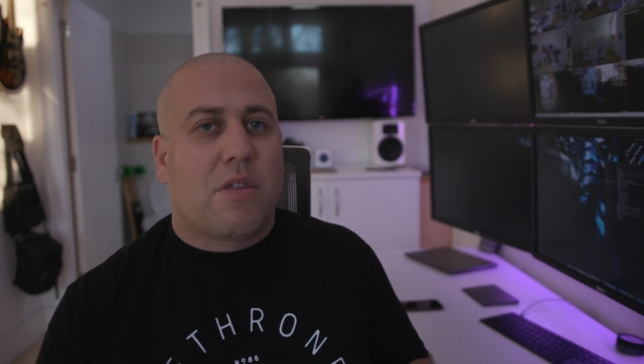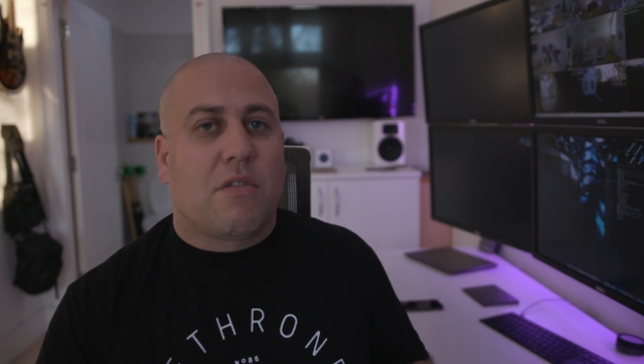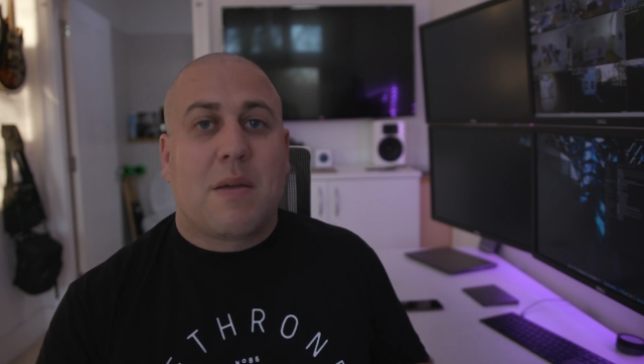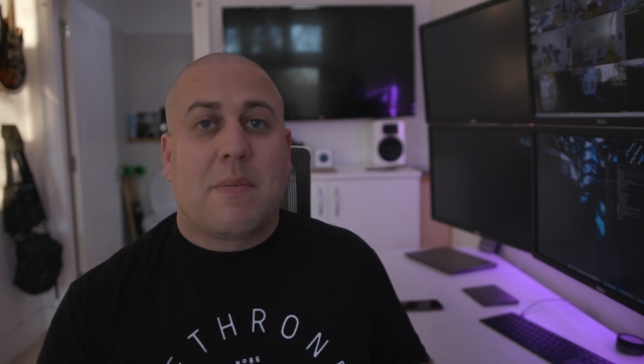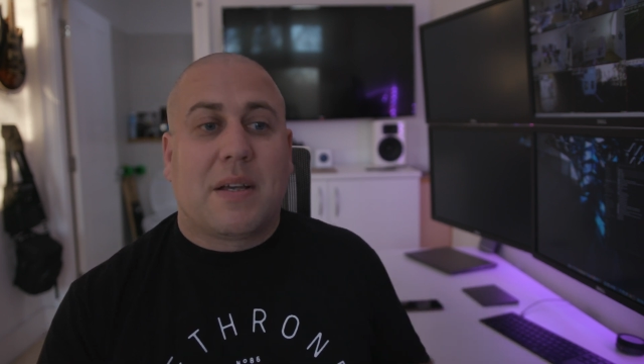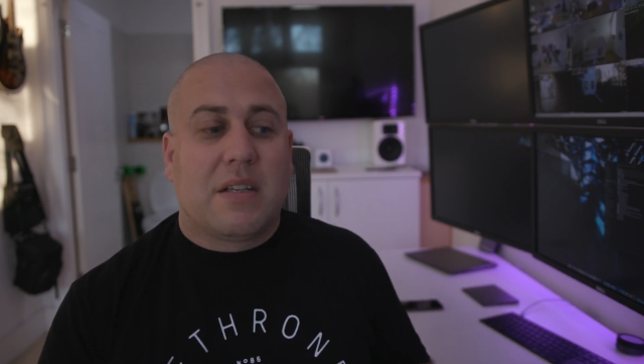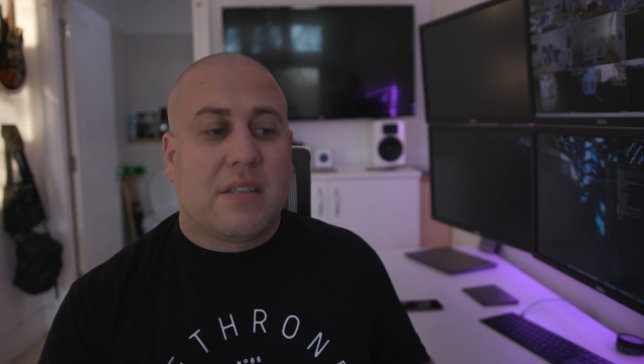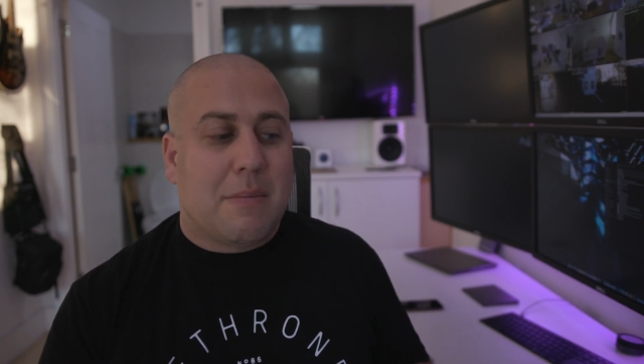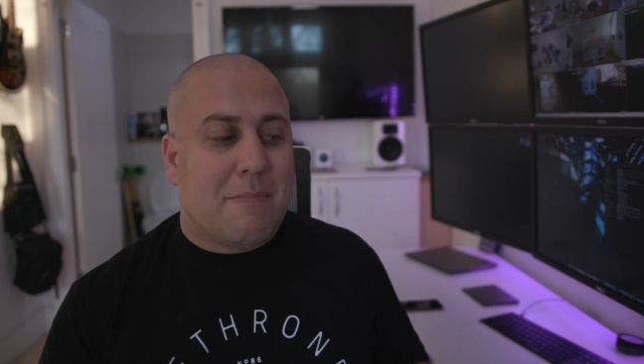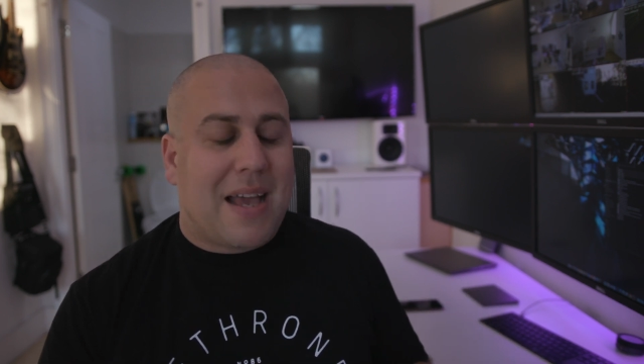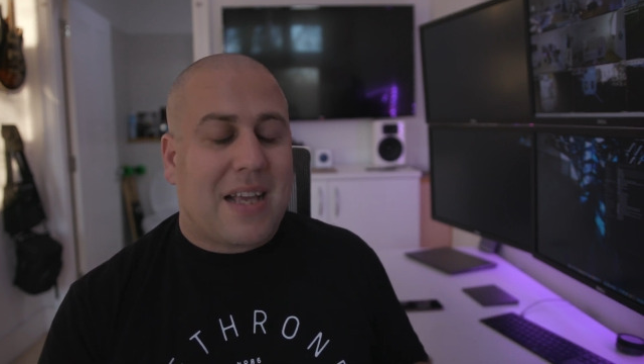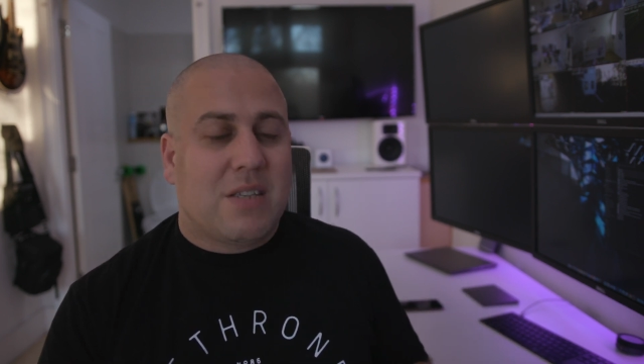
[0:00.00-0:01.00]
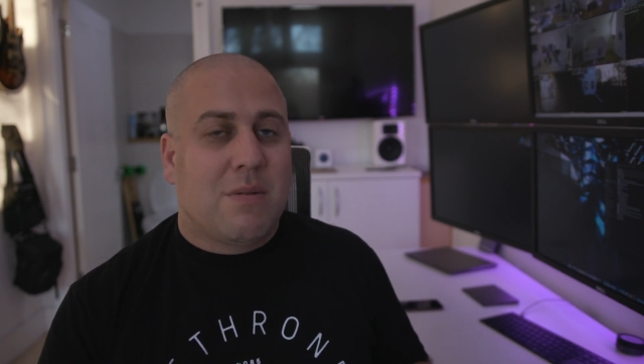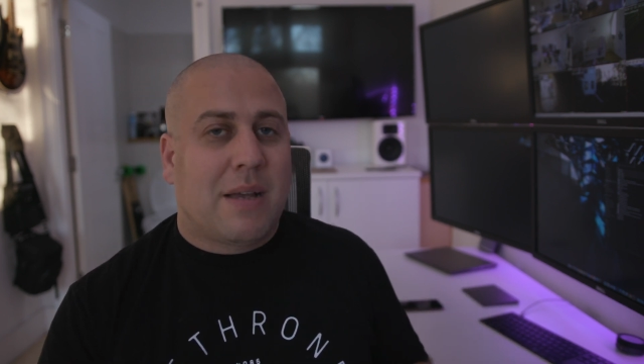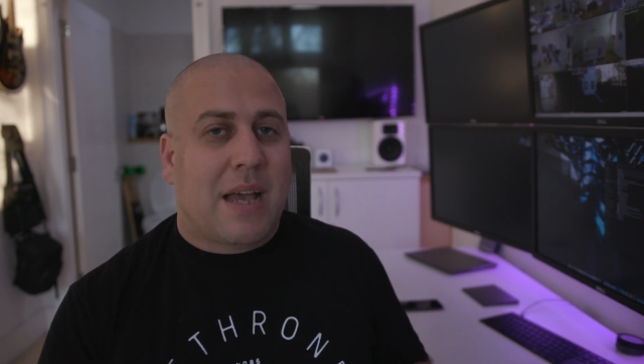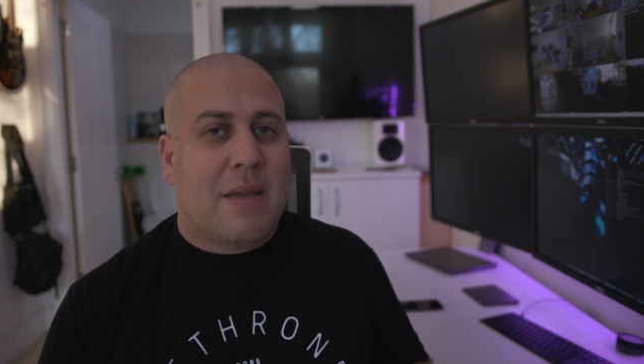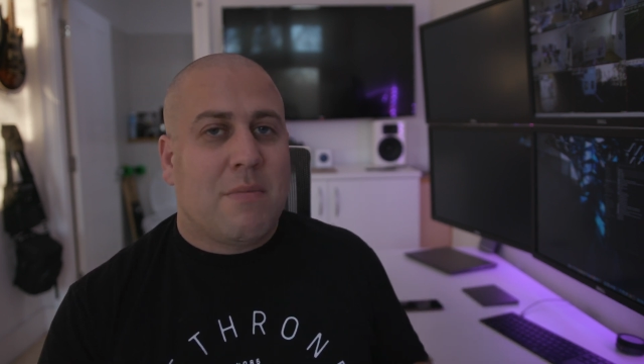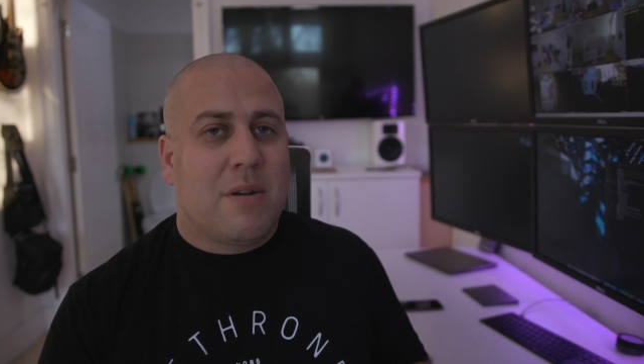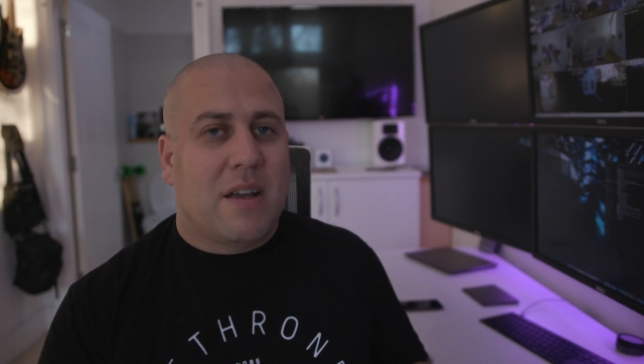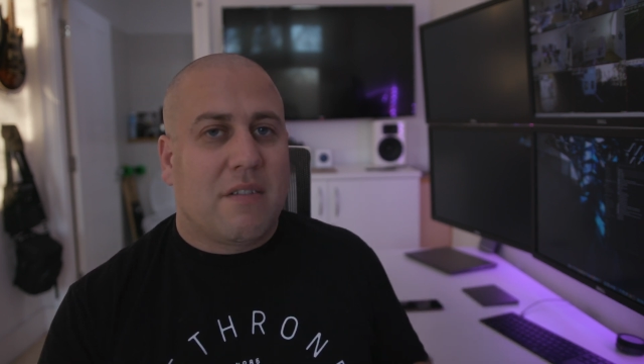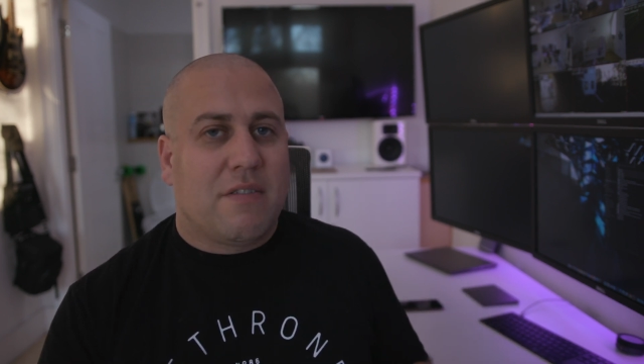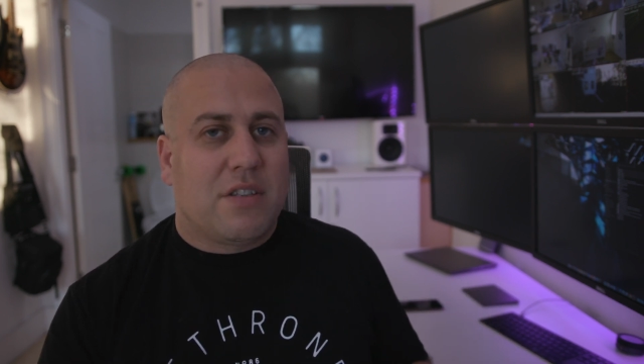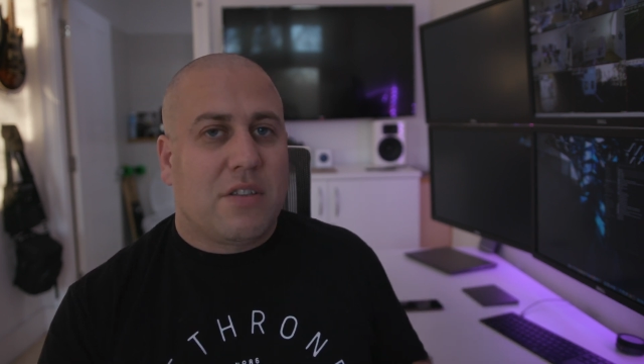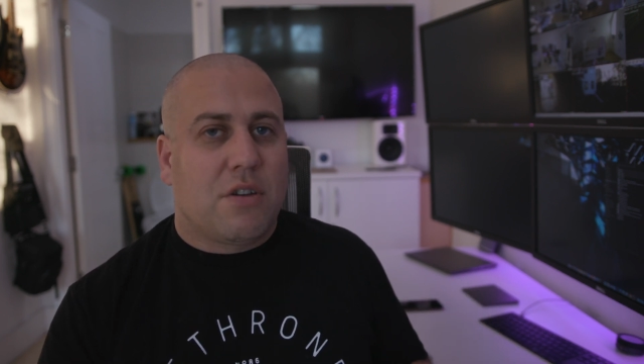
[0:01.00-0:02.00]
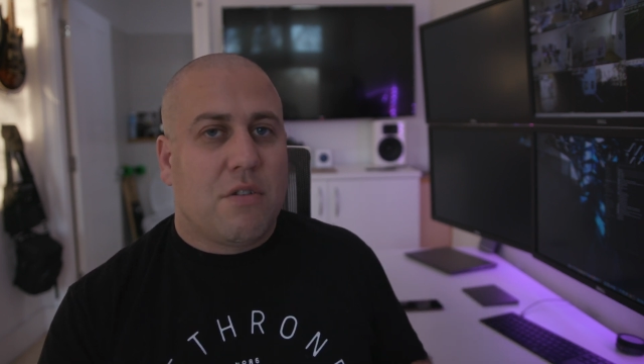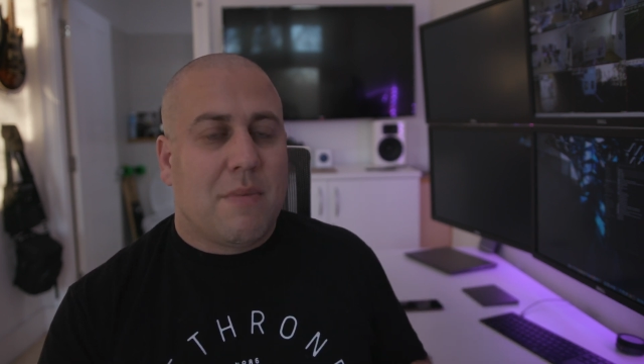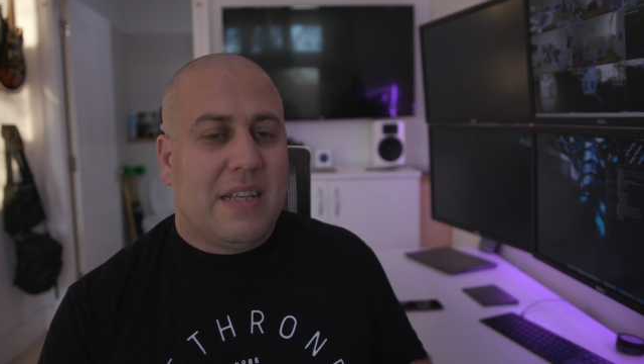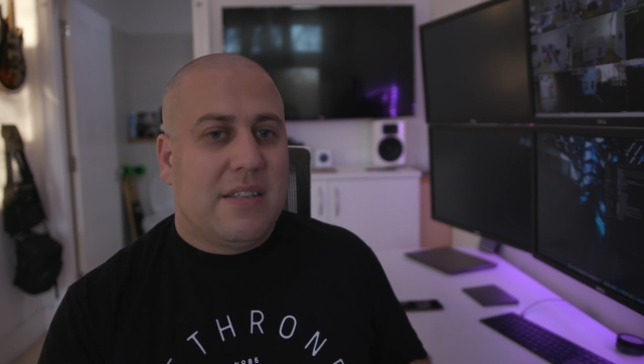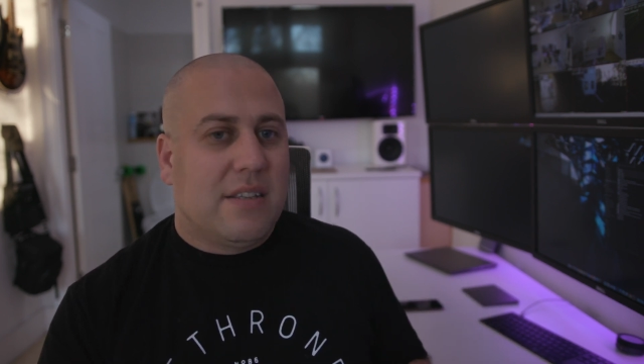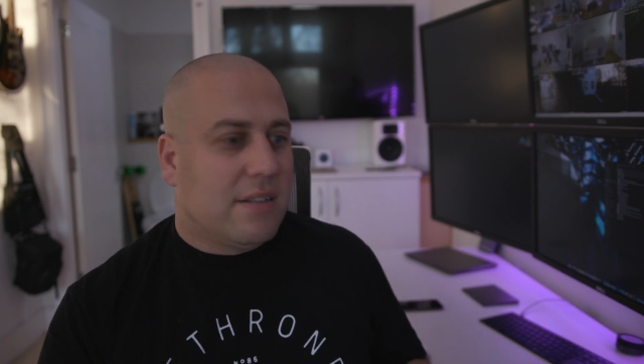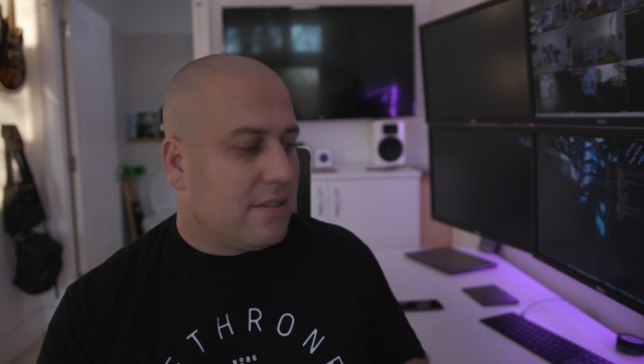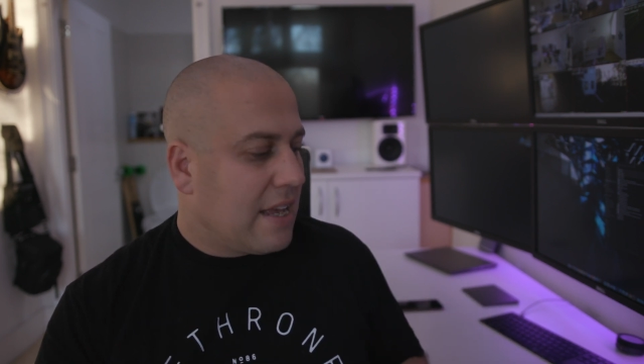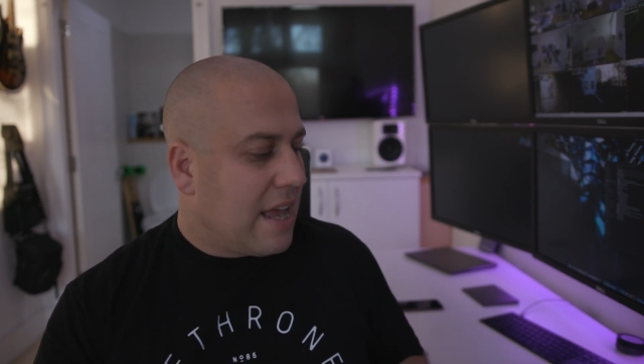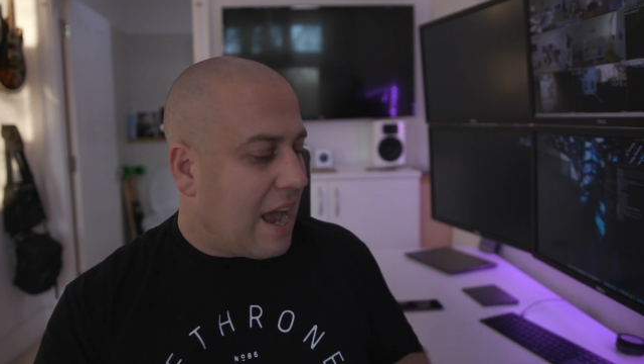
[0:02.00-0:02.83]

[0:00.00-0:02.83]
3 because the maximum cable length is 2 meters.